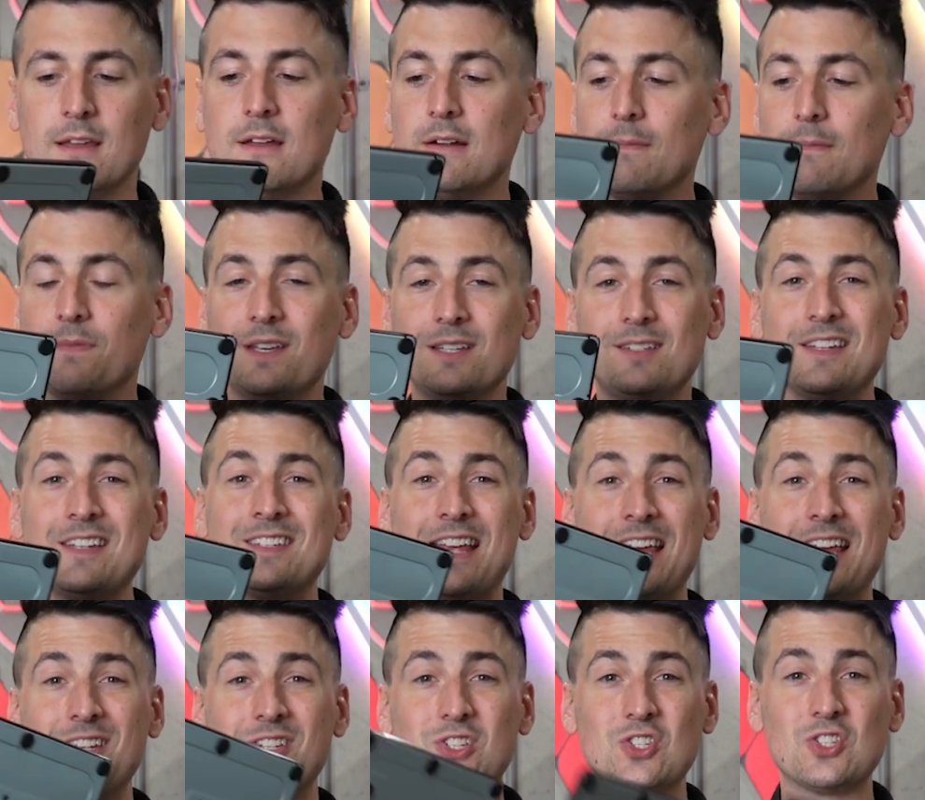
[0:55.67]
This is a
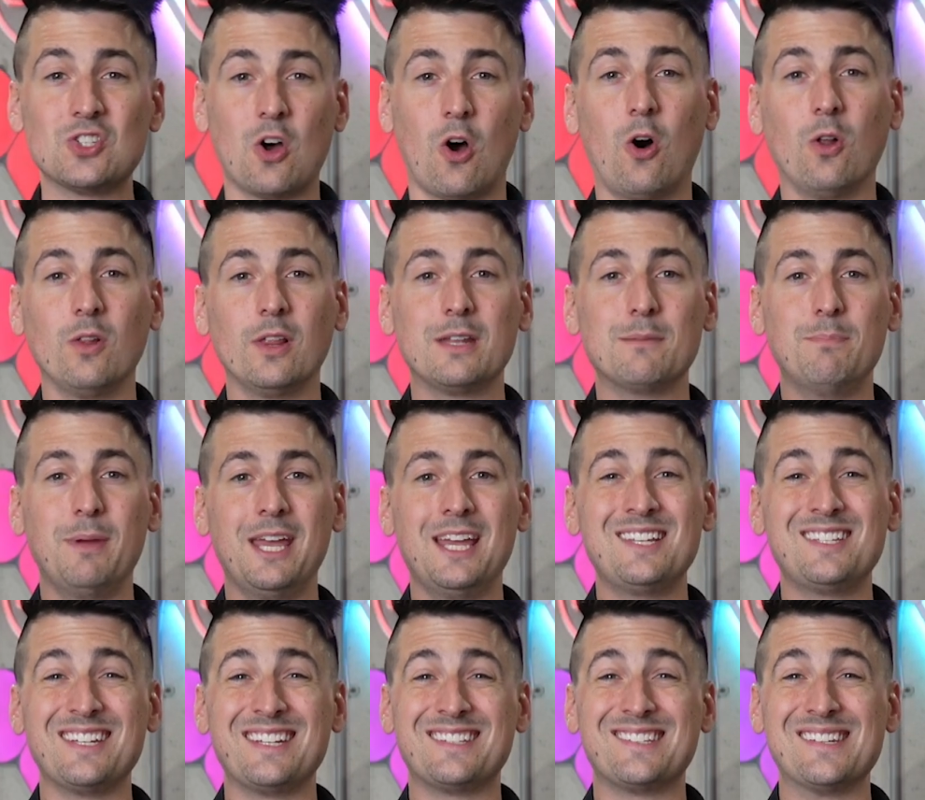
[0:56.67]
solid base.
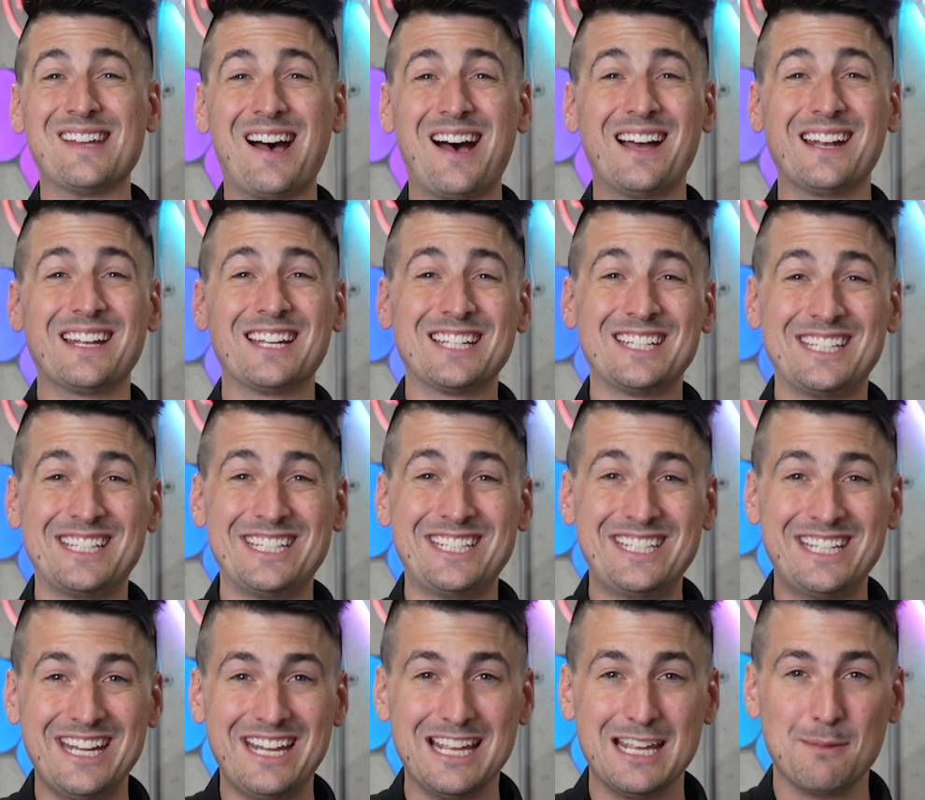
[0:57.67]
It's not
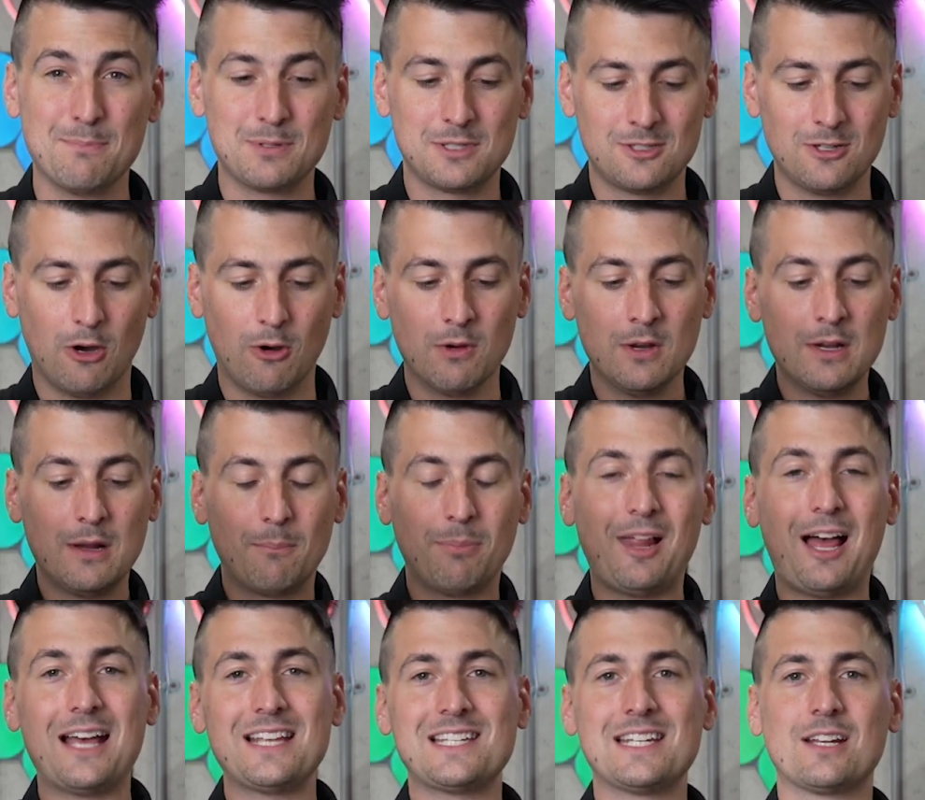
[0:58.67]
cheap. So
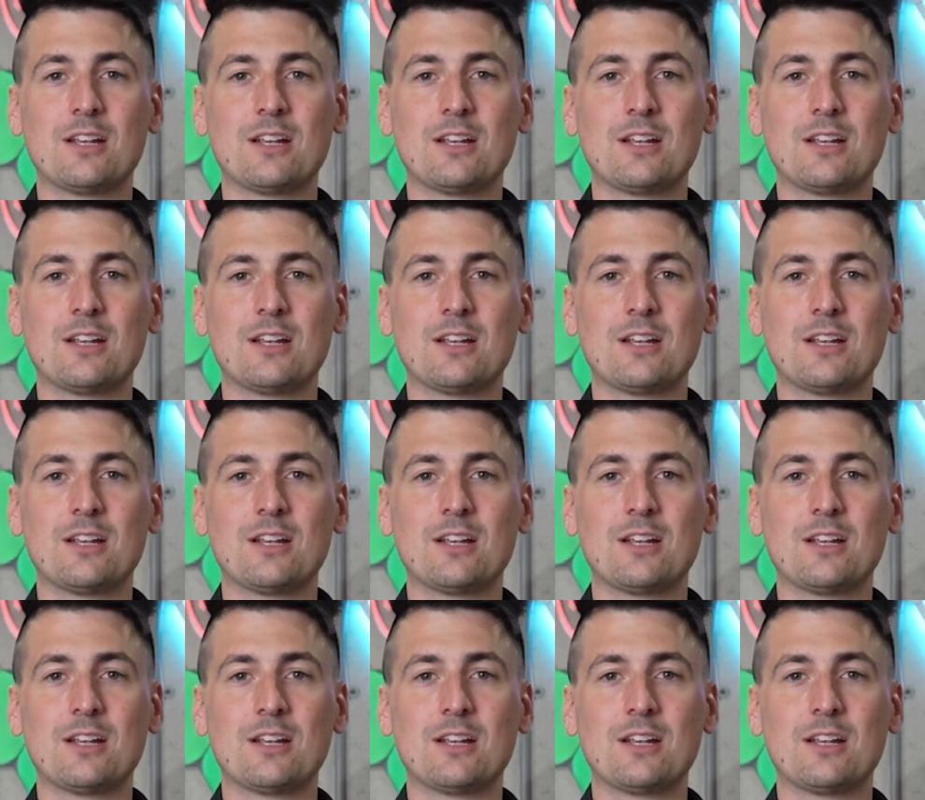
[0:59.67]
plastic